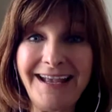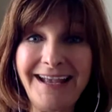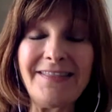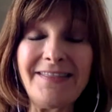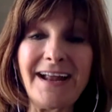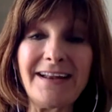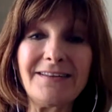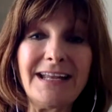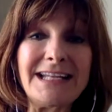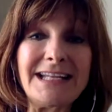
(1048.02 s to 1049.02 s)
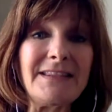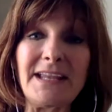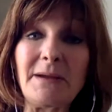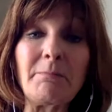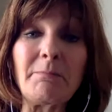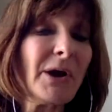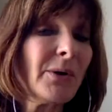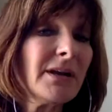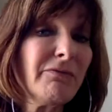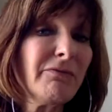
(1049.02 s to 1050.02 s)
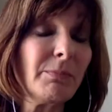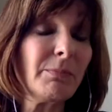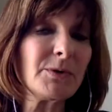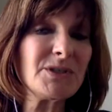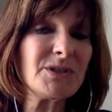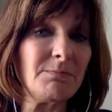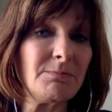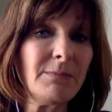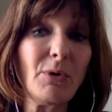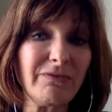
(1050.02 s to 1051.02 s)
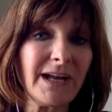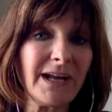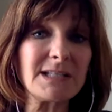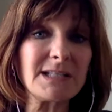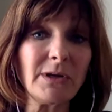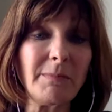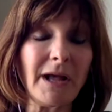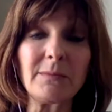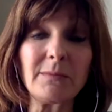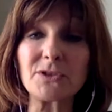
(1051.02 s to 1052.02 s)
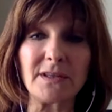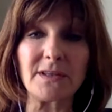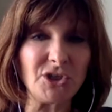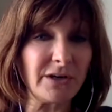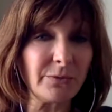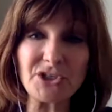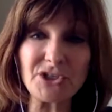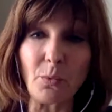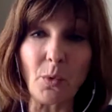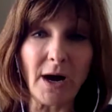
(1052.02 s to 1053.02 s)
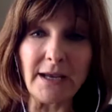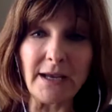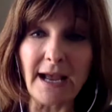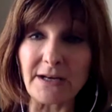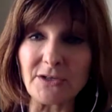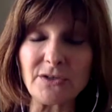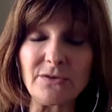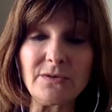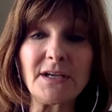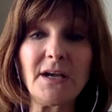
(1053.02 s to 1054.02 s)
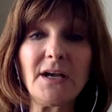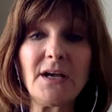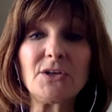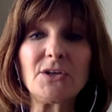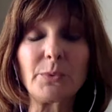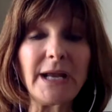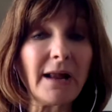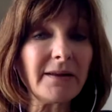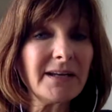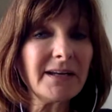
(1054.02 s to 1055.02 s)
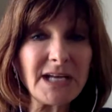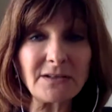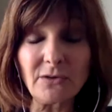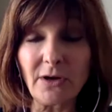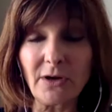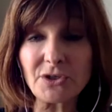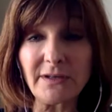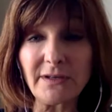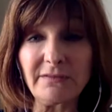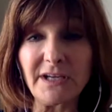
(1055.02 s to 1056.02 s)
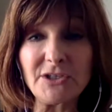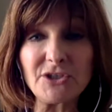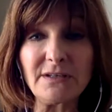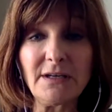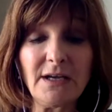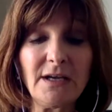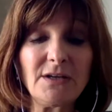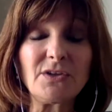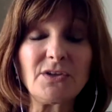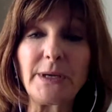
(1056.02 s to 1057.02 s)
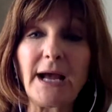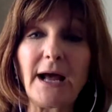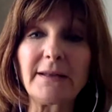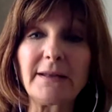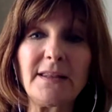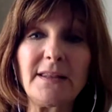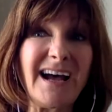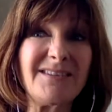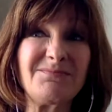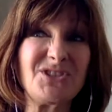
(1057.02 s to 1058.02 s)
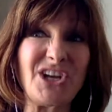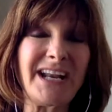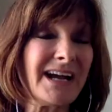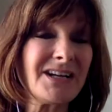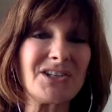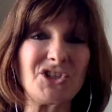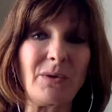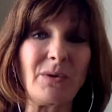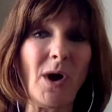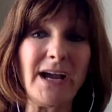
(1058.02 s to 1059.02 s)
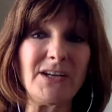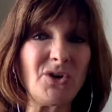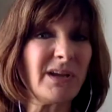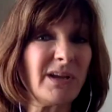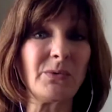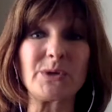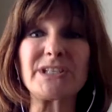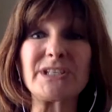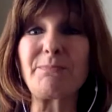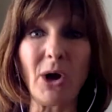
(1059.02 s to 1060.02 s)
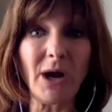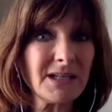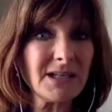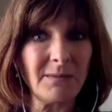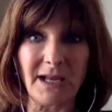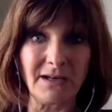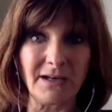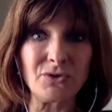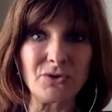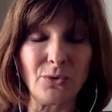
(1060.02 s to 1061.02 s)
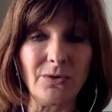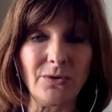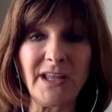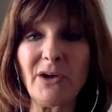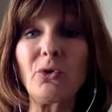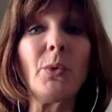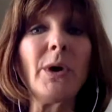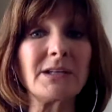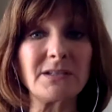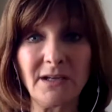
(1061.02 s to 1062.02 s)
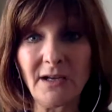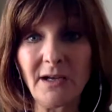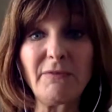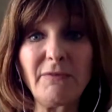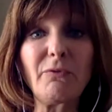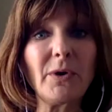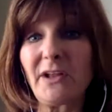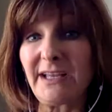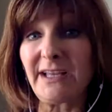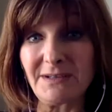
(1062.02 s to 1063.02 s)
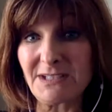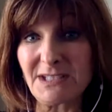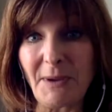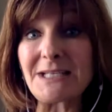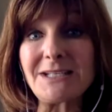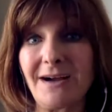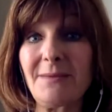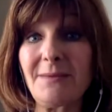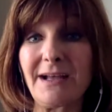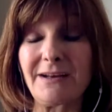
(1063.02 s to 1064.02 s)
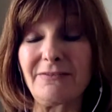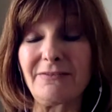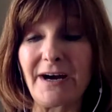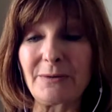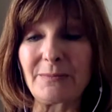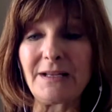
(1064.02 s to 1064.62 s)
And that the imperative for boomers to be more flexible and malleable to the Generation Y attitudes, to the reality of technological innovation, to the reality that Gen X and Gen Y don't even respond to command and control. They'll quit before they'll even spend time in that environment.